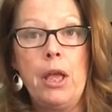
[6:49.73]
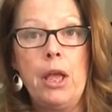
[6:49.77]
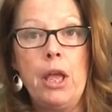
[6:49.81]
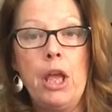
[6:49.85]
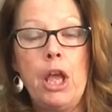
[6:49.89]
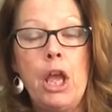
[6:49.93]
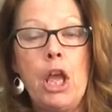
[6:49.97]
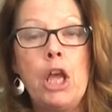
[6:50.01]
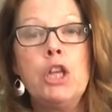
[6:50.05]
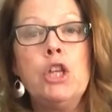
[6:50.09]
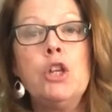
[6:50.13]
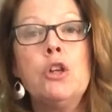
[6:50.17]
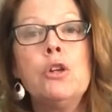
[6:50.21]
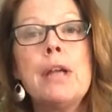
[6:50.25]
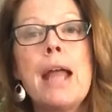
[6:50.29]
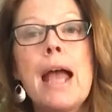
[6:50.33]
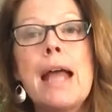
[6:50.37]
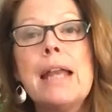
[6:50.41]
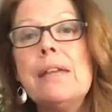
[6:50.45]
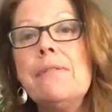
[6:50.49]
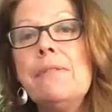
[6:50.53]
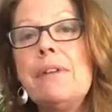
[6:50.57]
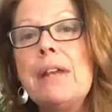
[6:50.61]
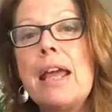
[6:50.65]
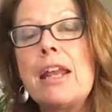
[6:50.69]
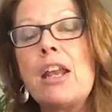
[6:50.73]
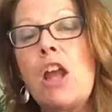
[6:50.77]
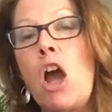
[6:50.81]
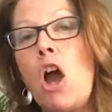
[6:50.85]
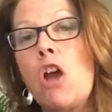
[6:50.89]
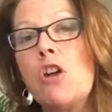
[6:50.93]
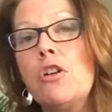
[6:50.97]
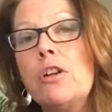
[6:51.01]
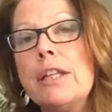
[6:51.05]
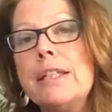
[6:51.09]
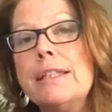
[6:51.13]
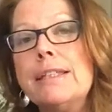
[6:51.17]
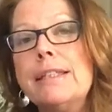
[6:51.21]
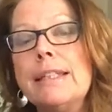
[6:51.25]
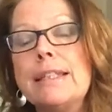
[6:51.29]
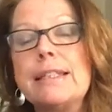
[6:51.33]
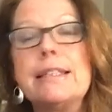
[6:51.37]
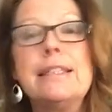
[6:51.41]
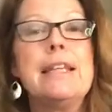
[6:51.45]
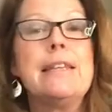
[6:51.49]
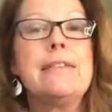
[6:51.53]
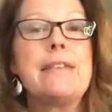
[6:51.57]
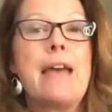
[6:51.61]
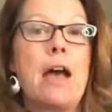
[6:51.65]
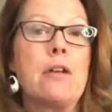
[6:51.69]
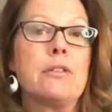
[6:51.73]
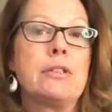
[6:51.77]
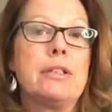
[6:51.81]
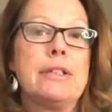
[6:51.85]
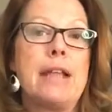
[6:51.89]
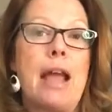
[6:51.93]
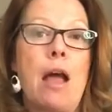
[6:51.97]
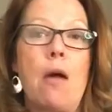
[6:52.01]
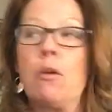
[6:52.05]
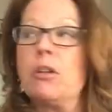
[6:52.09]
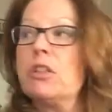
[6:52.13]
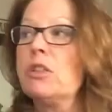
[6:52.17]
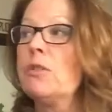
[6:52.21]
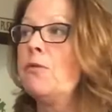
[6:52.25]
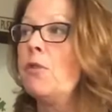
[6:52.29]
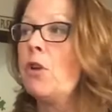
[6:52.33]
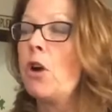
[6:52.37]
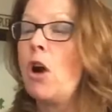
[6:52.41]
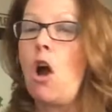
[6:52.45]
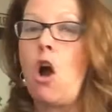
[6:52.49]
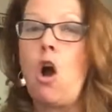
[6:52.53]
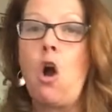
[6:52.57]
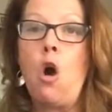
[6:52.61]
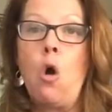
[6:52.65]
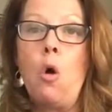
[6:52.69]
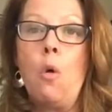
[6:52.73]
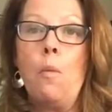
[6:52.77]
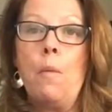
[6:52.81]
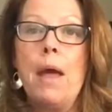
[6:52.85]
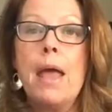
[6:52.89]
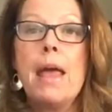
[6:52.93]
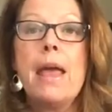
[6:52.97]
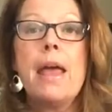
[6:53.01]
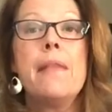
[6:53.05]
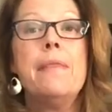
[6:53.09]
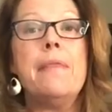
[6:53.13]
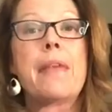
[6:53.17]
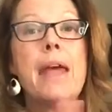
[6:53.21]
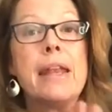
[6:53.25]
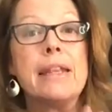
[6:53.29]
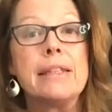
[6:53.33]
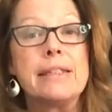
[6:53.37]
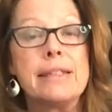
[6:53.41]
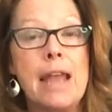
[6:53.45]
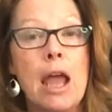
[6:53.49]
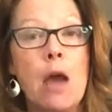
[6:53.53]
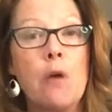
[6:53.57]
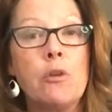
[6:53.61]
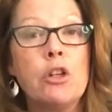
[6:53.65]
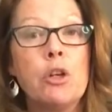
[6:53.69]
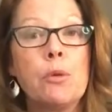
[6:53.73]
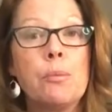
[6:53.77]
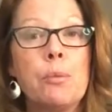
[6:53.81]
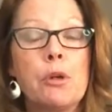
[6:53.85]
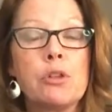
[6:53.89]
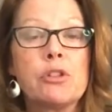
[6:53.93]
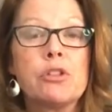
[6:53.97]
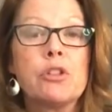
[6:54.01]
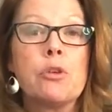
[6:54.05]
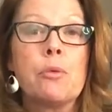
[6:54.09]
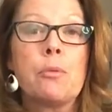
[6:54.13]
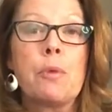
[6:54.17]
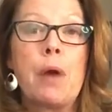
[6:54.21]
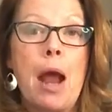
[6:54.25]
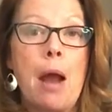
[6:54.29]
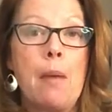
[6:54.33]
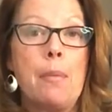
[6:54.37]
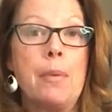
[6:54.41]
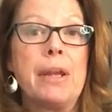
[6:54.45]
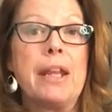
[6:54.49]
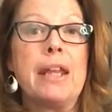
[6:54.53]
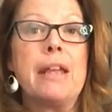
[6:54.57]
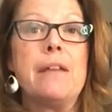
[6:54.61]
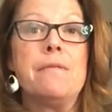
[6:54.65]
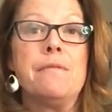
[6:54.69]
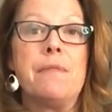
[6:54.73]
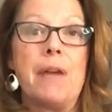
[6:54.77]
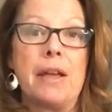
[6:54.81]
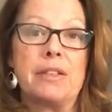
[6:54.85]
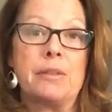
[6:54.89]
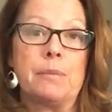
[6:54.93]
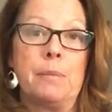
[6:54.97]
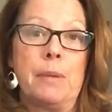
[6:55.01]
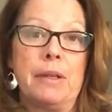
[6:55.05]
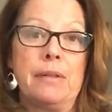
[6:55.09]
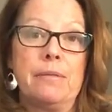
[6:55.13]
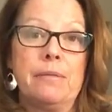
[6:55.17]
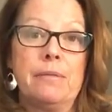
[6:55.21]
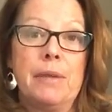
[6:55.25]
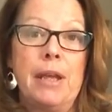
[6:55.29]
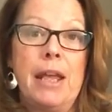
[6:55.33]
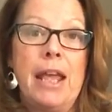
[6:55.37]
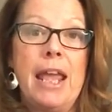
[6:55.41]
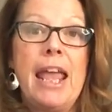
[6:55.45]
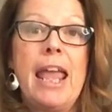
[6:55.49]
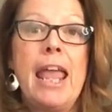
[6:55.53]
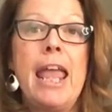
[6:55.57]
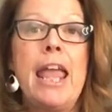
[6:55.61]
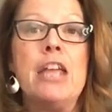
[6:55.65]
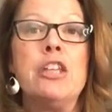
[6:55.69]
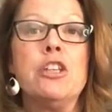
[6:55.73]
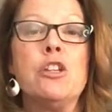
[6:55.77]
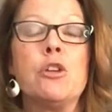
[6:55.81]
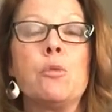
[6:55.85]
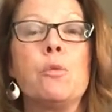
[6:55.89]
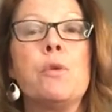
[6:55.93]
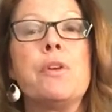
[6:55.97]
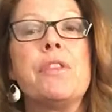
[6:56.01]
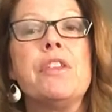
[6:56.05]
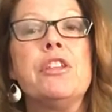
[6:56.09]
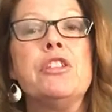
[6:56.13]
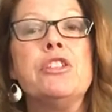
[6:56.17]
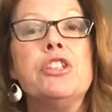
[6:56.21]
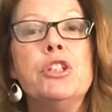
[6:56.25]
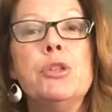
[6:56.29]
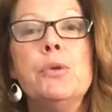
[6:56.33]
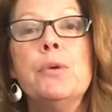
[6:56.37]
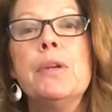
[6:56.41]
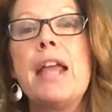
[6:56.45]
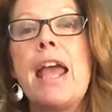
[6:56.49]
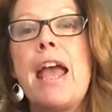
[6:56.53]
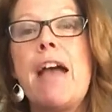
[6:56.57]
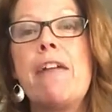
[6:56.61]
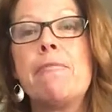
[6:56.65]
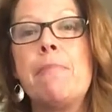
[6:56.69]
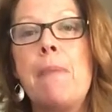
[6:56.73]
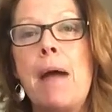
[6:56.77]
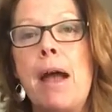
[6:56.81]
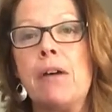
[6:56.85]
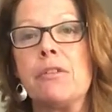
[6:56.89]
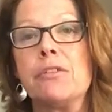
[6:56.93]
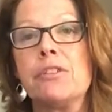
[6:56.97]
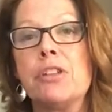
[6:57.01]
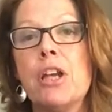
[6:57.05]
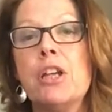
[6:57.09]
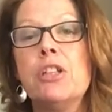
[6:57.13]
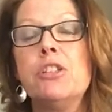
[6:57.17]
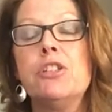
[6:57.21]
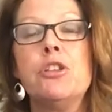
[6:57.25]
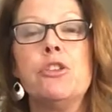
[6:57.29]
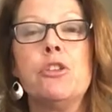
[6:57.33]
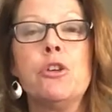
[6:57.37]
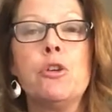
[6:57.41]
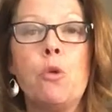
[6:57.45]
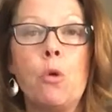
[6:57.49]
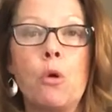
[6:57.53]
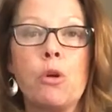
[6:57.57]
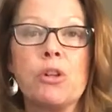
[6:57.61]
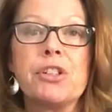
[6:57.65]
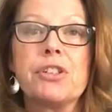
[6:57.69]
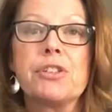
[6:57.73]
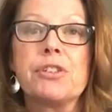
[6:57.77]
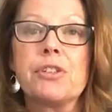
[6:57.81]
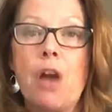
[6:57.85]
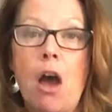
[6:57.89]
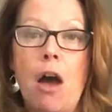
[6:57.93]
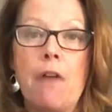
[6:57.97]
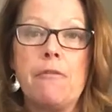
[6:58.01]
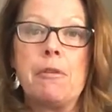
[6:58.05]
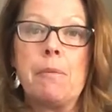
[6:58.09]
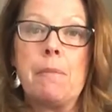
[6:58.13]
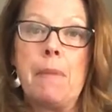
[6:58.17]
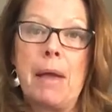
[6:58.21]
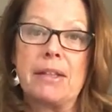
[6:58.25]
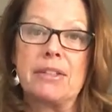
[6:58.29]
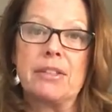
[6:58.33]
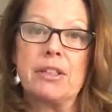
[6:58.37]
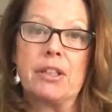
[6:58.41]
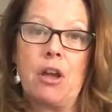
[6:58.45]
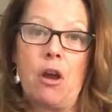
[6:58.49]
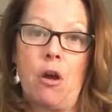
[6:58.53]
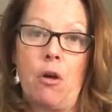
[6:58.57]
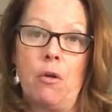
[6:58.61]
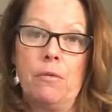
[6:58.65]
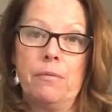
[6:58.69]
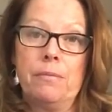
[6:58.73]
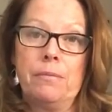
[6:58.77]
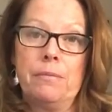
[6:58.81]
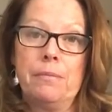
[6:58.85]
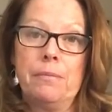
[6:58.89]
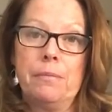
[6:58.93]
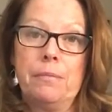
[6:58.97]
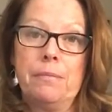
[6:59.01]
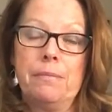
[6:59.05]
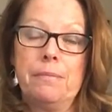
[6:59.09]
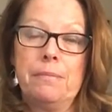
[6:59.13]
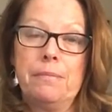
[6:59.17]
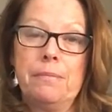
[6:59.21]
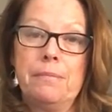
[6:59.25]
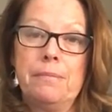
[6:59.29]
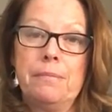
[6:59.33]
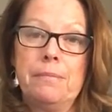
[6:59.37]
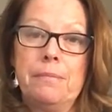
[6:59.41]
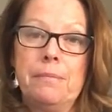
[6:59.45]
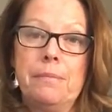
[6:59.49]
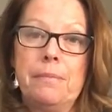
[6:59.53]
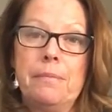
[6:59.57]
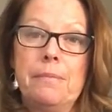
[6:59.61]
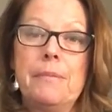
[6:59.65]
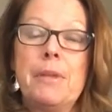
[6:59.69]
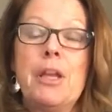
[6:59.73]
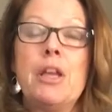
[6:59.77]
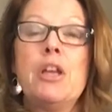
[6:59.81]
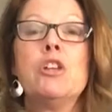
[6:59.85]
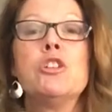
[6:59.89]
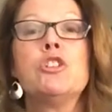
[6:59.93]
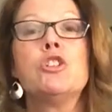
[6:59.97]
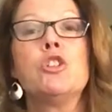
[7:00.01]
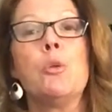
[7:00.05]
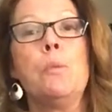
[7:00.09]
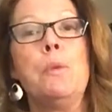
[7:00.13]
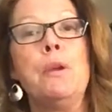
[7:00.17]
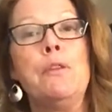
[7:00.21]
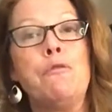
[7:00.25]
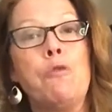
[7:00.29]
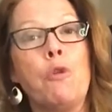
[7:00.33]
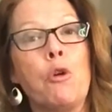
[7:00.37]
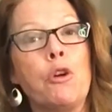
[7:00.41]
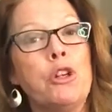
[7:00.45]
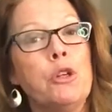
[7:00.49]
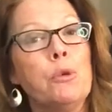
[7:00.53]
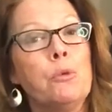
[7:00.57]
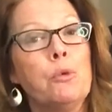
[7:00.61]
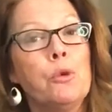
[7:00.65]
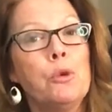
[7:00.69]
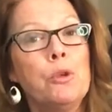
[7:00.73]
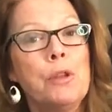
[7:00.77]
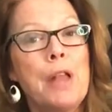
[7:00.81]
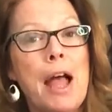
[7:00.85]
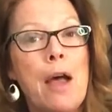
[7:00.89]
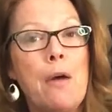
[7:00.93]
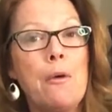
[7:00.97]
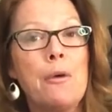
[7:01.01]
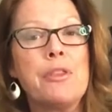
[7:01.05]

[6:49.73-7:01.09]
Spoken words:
you're not even at $160,000 for a home that is now your personal property investment and you're within 2.5 miles to the gorgeous Gulf of Mexico. So before you rule out the